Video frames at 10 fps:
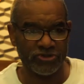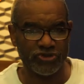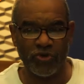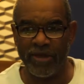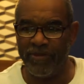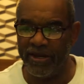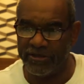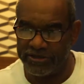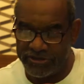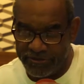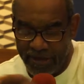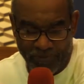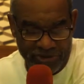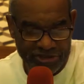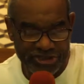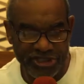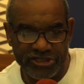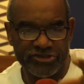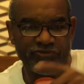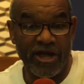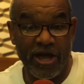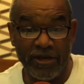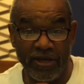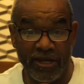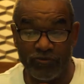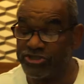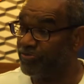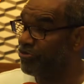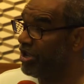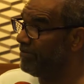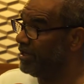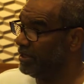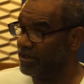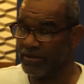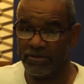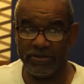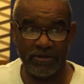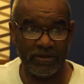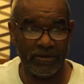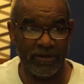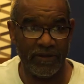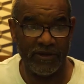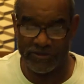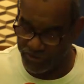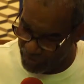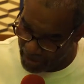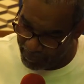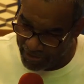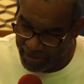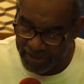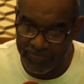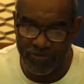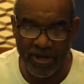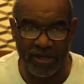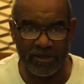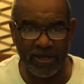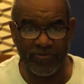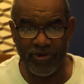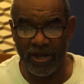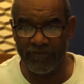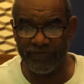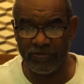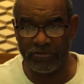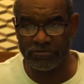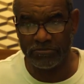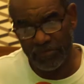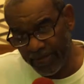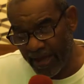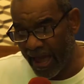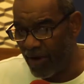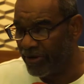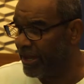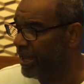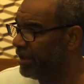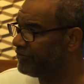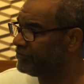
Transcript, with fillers: So they made the, they put the chairs around and it was a prayer meeting. So they began to pray and they prayed for maybe an hour and a half.